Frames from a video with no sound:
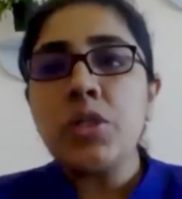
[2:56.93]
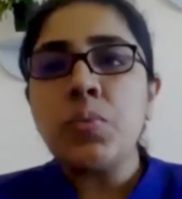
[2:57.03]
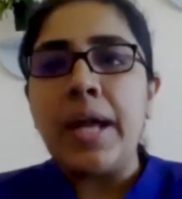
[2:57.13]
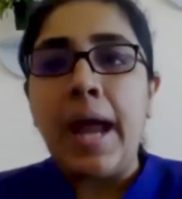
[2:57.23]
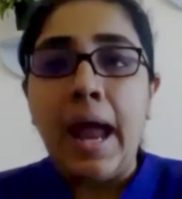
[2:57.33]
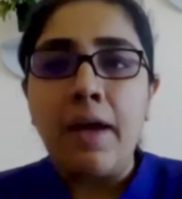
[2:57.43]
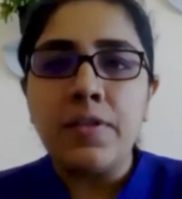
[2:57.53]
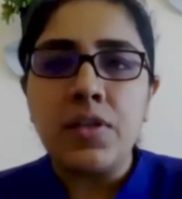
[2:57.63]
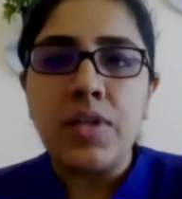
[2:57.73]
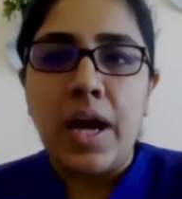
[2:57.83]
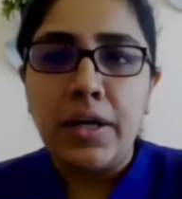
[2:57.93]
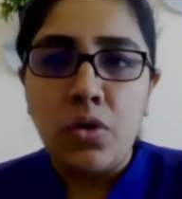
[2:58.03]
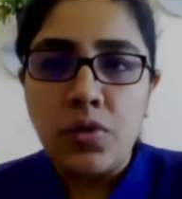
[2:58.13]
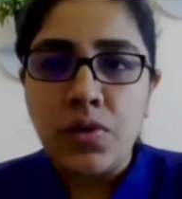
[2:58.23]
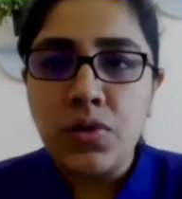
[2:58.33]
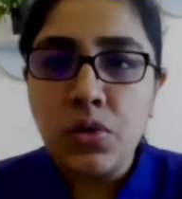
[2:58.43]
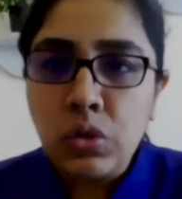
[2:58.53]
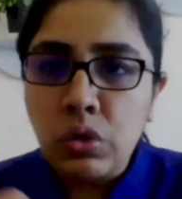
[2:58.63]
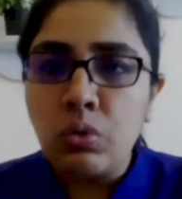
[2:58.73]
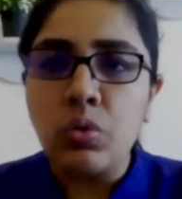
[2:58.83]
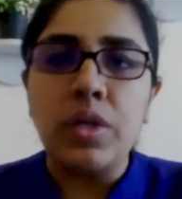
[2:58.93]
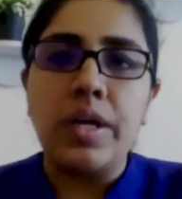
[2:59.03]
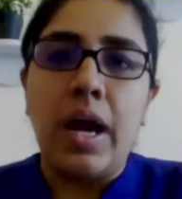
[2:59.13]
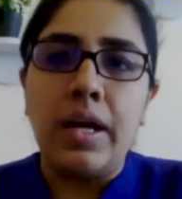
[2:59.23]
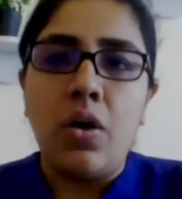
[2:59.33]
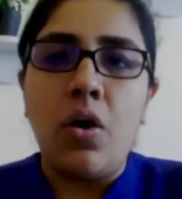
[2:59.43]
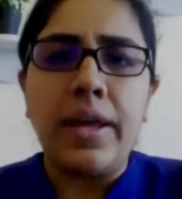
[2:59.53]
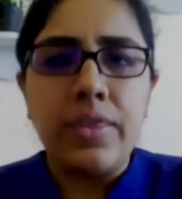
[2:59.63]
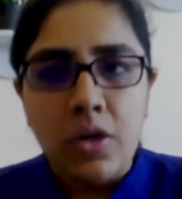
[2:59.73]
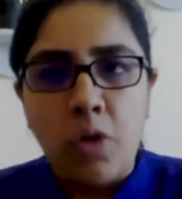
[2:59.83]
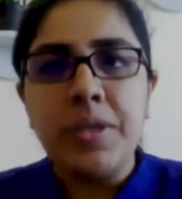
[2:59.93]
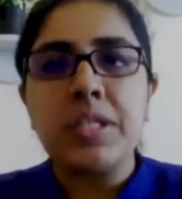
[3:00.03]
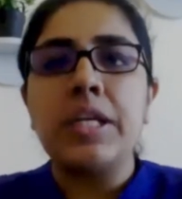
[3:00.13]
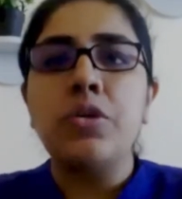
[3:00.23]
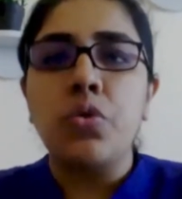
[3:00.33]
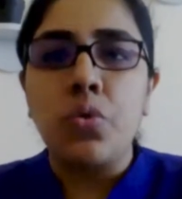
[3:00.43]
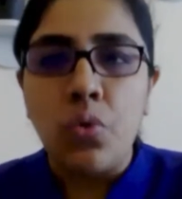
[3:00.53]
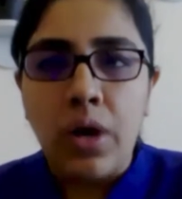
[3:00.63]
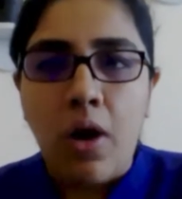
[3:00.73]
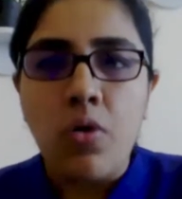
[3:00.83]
we have this diagnosis through the dialogue, and then obviously you rule out